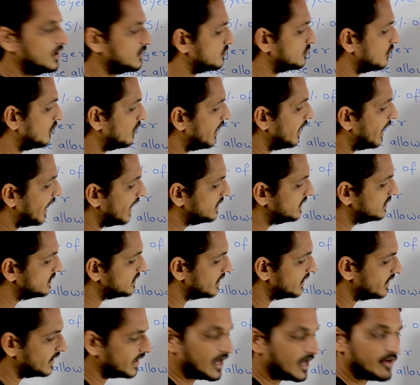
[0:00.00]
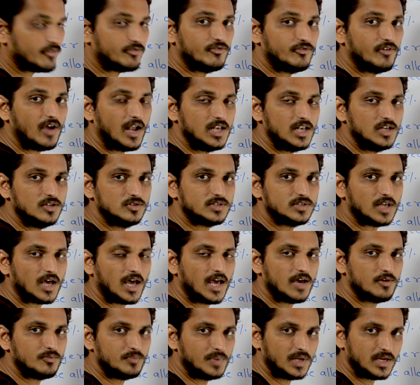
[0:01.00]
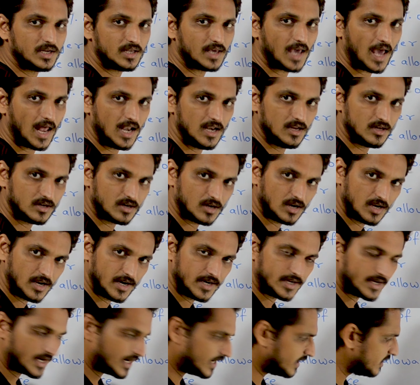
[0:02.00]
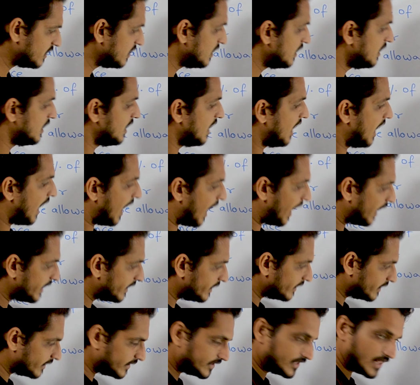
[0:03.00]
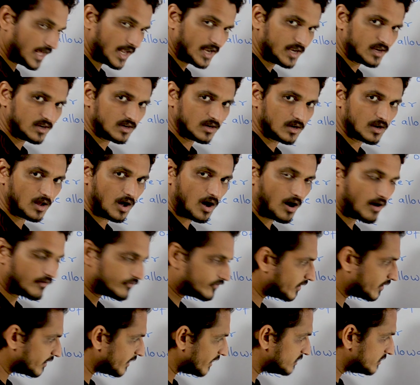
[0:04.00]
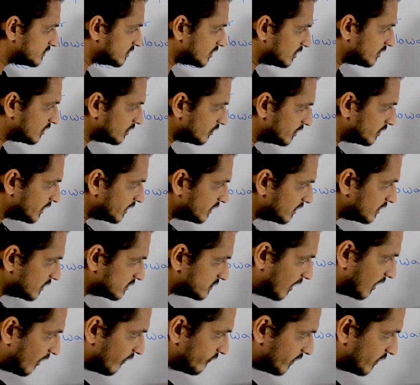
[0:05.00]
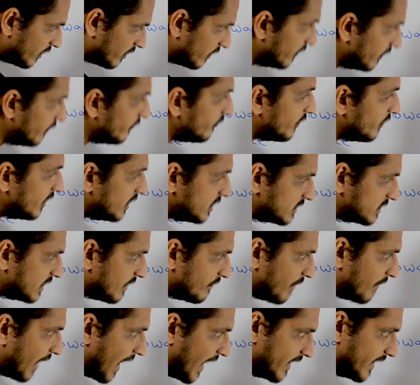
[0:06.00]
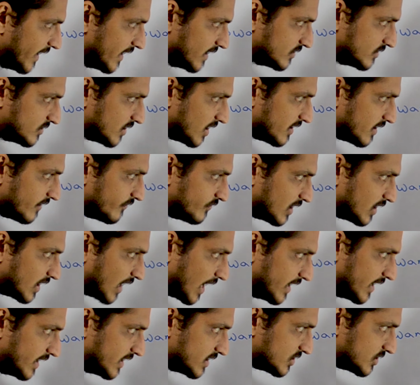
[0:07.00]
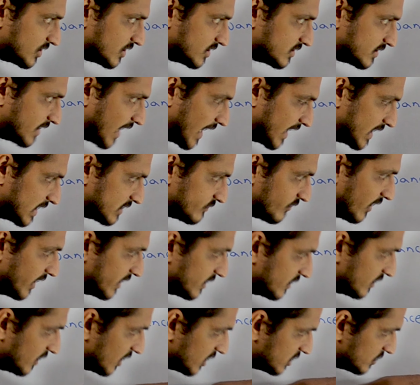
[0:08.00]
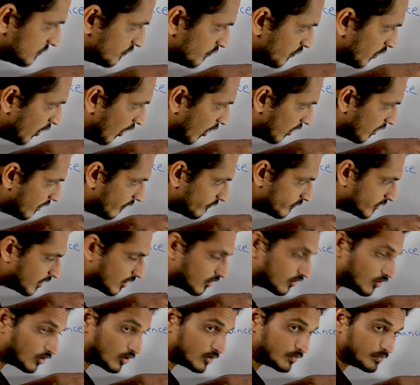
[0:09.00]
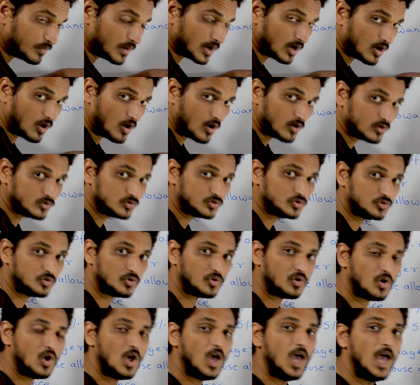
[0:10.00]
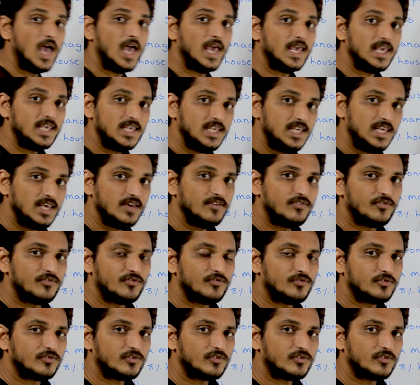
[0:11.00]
So H and F values have been calculated, and then after executing this, after if he is a manager, if the condition is satisfied, this block of the code belongs to if